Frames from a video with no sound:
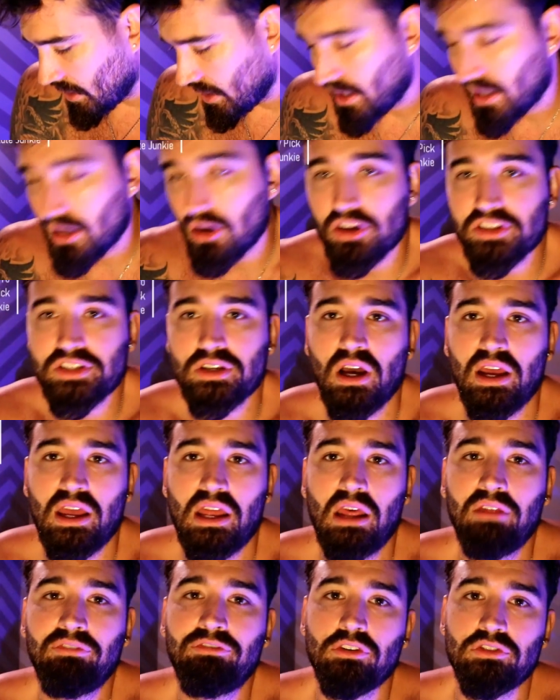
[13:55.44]
and also I
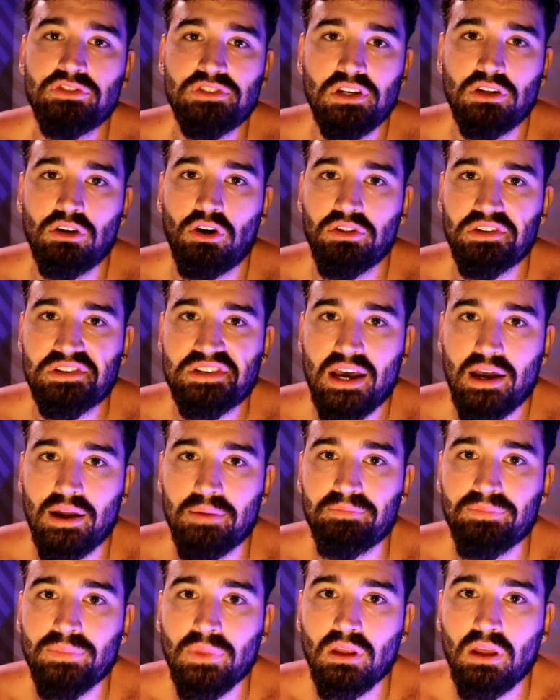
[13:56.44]
had headphones in all the
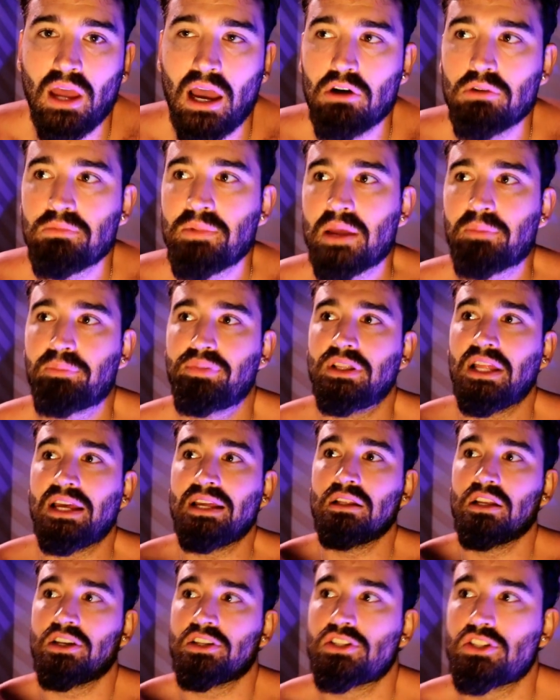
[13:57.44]
time. I would make
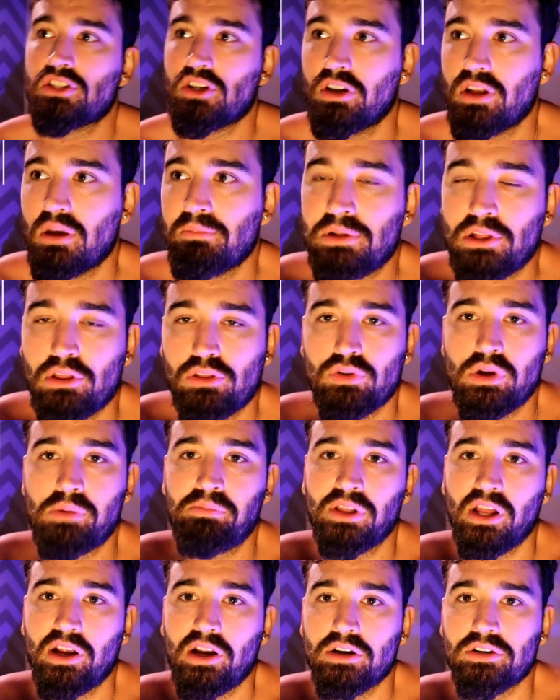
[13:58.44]
playlists on
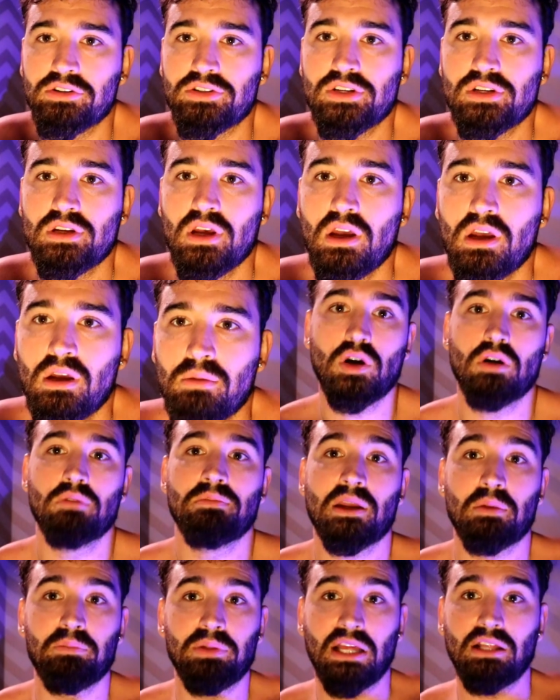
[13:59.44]
MP3 players. So I would
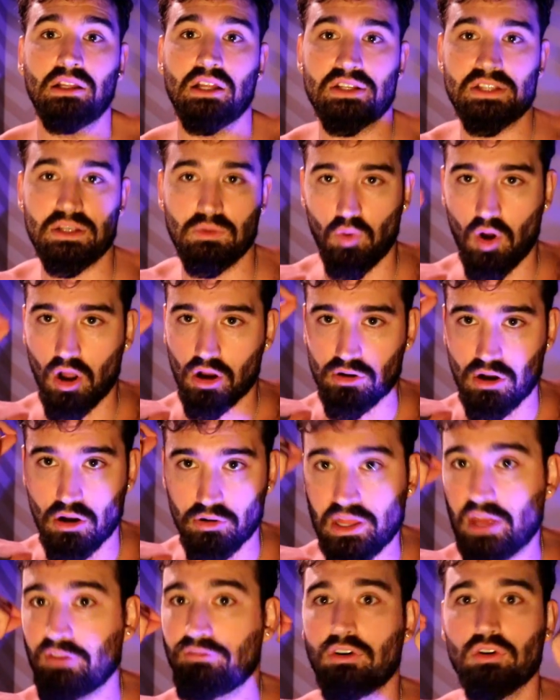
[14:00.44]
make playlists and walk around
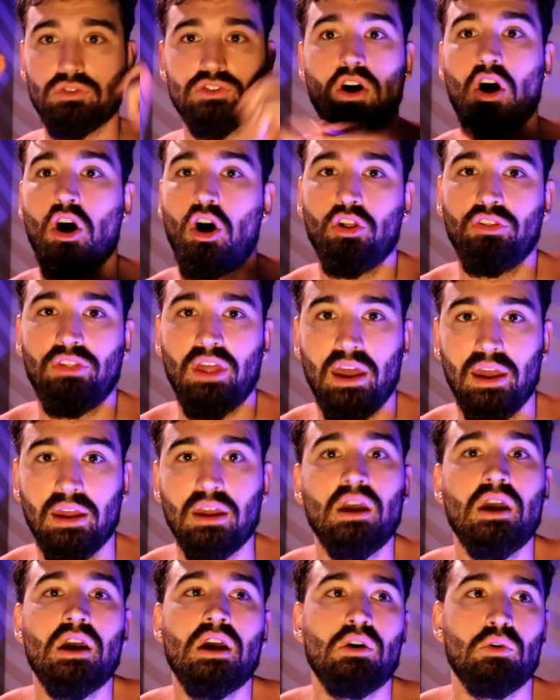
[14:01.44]
with headphones all
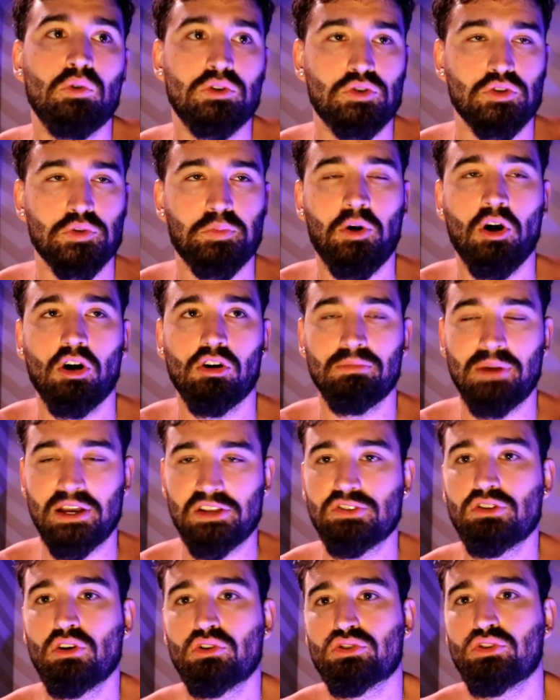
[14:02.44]
day, which was part of my
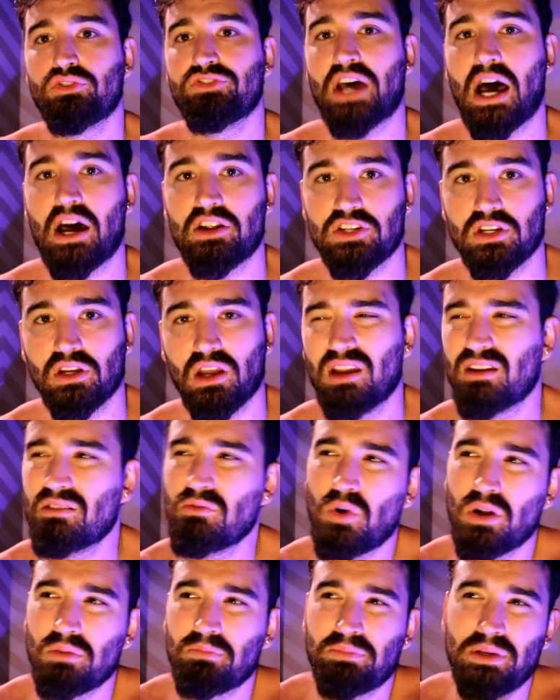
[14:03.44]
social dodging. I
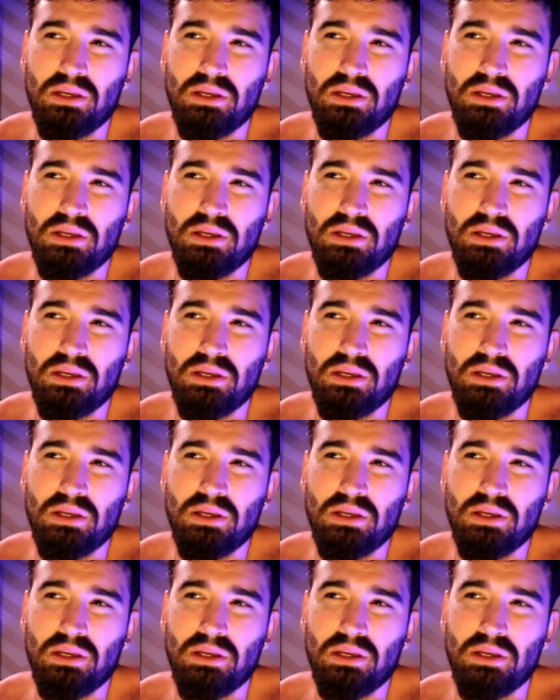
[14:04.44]
didn't want